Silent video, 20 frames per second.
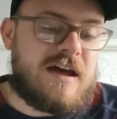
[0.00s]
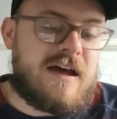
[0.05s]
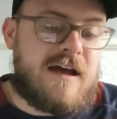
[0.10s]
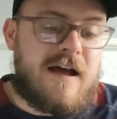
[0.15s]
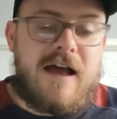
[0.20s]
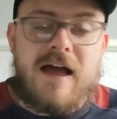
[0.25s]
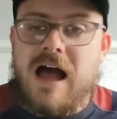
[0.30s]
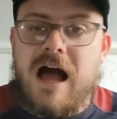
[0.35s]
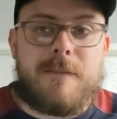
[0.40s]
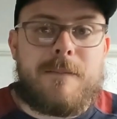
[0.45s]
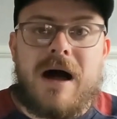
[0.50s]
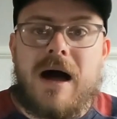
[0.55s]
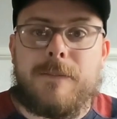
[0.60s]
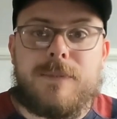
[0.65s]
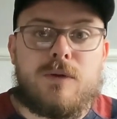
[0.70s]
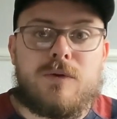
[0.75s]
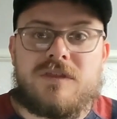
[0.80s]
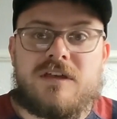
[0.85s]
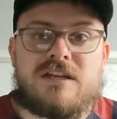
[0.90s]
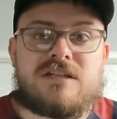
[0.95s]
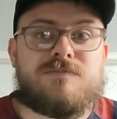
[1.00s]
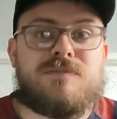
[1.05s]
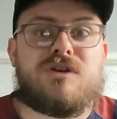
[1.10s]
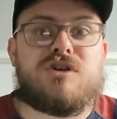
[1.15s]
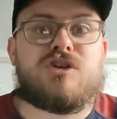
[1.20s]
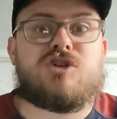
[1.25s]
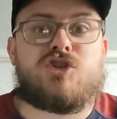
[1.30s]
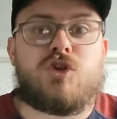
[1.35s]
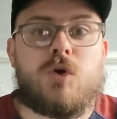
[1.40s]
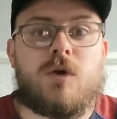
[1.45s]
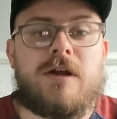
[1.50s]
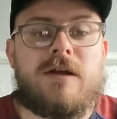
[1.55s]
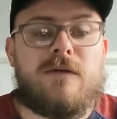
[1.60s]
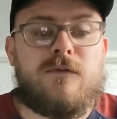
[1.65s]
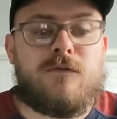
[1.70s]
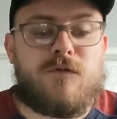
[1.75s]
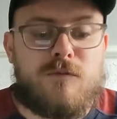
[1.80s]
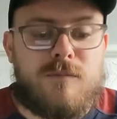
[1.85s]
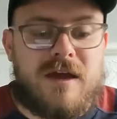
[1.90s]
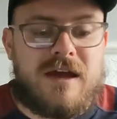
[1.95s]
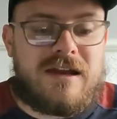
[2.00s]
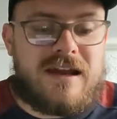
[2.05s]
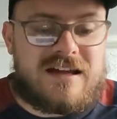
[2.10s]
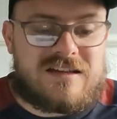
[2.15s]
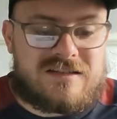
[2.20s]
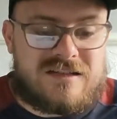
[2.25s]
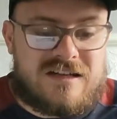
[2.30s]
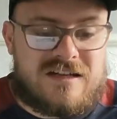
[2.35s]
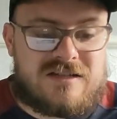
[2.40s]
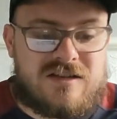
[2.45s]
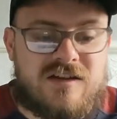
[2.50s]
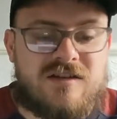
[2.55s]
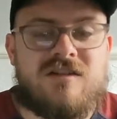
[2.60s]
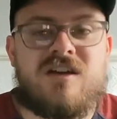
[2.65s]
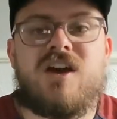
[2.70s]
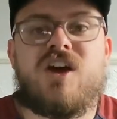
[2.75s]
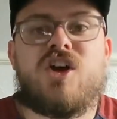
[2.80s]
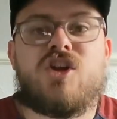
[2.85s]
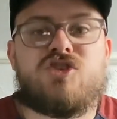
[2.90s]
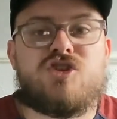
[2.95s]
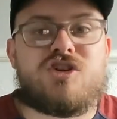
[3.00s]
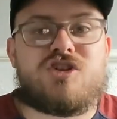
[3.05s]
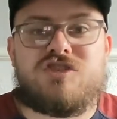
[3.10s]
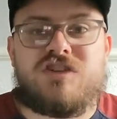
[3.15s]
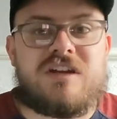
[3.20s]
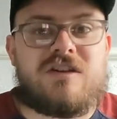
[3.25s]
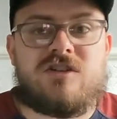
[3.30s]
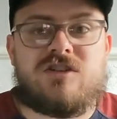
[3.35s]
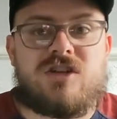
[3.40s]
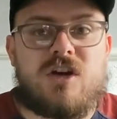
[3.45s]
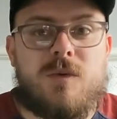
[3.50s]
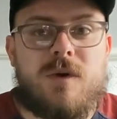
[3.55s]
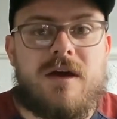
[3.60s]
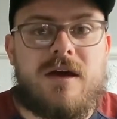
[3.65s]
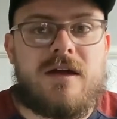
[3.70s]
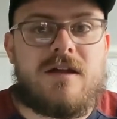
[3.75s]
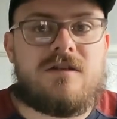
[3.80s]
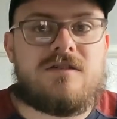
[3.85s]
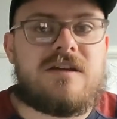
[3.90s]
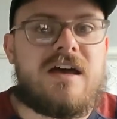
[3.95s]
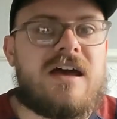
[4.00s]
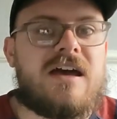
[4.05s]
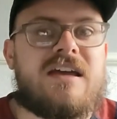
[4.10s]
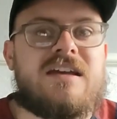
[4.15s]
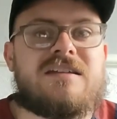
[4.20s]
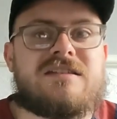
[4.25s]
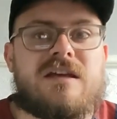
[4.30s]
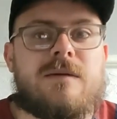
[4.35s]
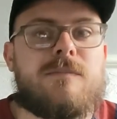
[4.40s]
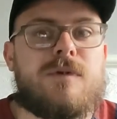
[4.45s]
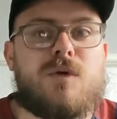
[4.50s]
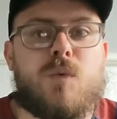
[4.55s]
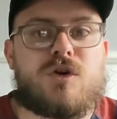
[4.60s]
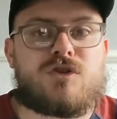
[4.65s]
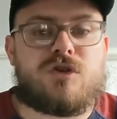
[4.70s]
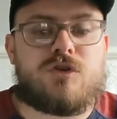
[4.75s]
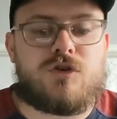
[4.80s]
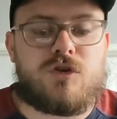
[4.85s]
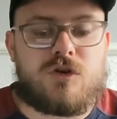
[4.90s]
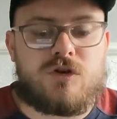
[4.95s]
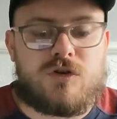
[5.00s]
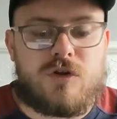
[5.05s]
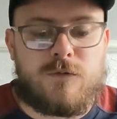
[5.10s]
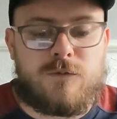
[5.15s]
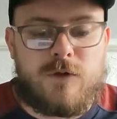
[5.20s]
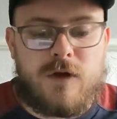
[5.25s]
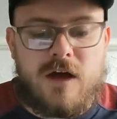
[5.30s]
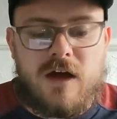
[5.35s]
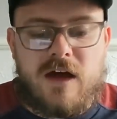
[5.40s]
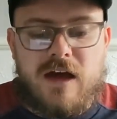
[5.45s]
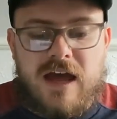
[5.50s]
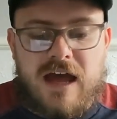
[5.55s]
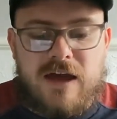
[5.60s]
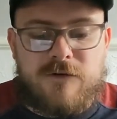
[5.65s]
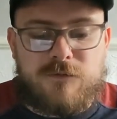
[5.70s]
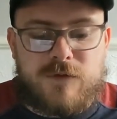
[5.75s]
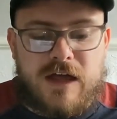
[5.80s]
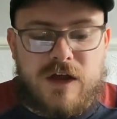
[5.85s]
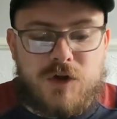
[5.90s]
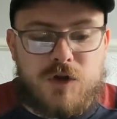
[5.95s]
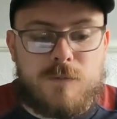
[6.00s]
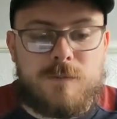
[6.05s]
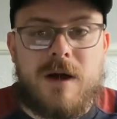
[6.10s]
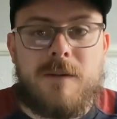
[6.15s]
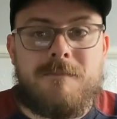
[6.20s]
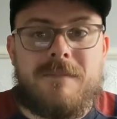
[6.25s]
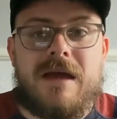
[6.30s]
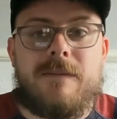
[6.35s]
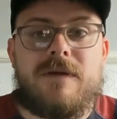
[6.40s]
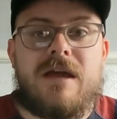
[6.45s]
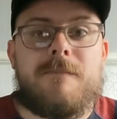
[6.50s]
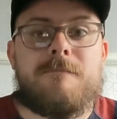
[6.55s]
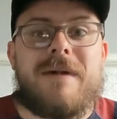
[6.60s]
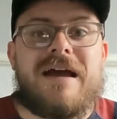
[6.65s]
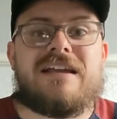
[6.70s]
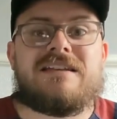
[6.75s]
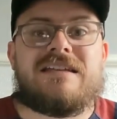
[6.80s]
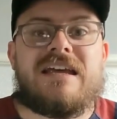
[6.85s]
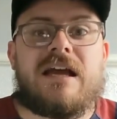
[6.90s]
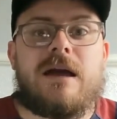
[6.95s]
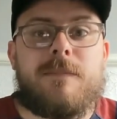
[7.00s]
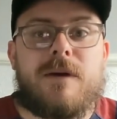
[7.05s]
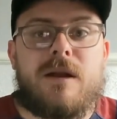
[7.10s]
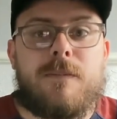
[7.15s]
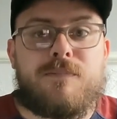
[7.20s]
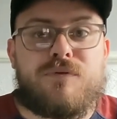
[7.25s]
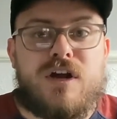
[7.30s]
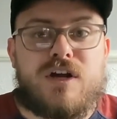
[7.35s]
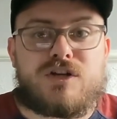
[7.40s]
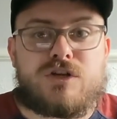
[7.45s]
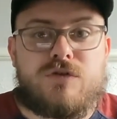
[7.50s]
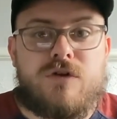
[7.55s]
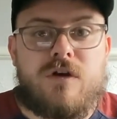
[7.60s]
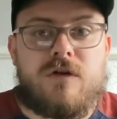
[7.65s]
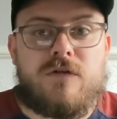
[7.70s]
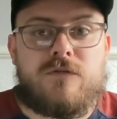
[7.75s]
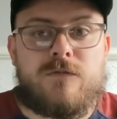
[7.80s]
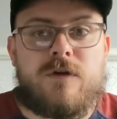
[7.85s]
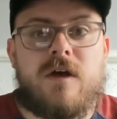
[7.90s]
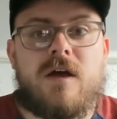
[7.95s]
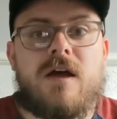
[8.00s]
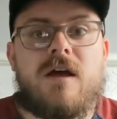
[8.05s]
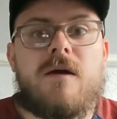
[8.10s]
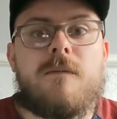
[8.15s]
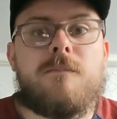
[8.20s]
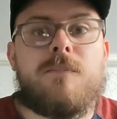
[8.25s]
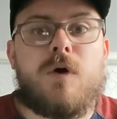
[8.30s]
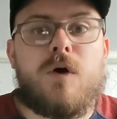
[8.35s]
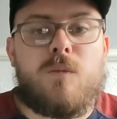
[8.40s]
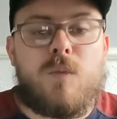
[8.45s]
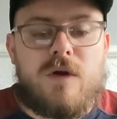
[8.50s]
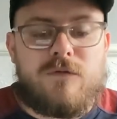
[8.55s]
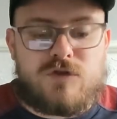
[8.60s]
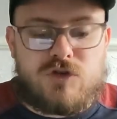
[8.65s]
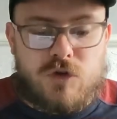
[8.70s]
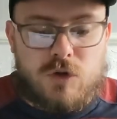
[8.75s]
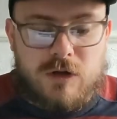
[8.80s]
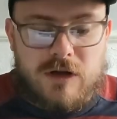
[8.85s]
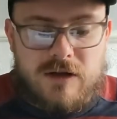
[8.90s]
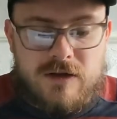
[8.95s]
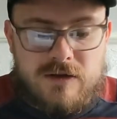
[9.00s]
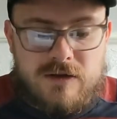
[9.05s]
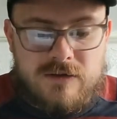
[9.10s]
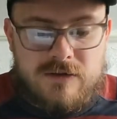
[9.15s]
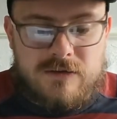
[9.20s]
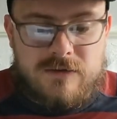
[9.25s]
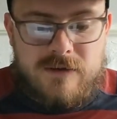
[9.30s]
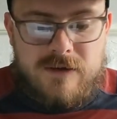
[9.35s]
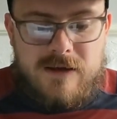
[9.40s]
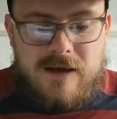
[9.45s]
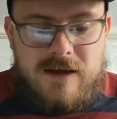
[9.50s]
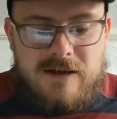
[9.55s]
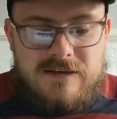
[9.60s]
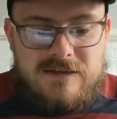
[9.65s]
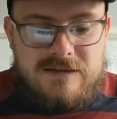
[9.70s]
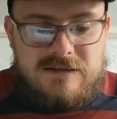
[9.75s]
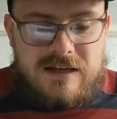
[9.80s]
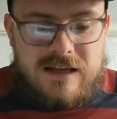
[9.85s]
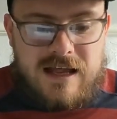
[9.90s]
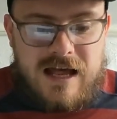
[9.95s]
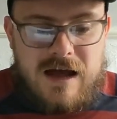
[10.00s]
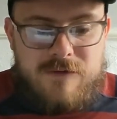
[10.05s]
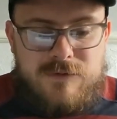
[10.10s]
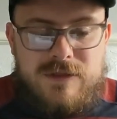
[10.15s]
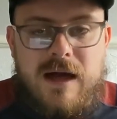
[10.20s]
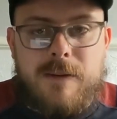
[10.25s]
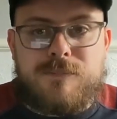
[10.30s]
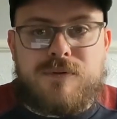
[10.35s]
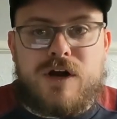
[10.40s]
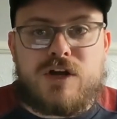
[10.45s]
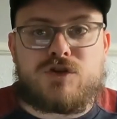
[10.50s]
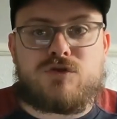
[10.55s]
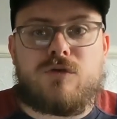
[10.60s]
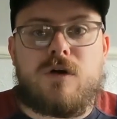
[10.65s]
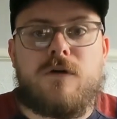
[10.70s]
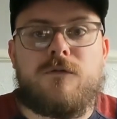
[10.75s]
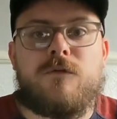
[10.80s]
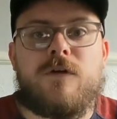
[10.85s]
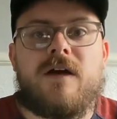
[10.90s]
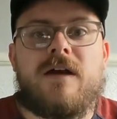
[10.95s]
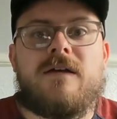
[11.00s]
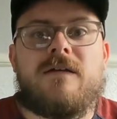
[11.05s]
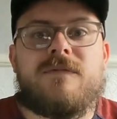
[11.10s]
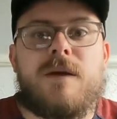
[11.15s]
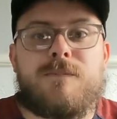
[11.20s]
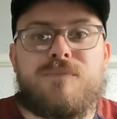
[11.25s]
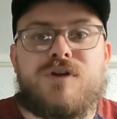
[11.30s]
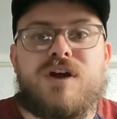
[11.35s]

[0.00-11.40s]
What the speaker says: I'm happy with this because Joe Linton, for me, last season just didn't do it, and he simply wasn't good enough for that number. Maybe it might take a bit of pressure off, but with Joe Linton having that pressure off, the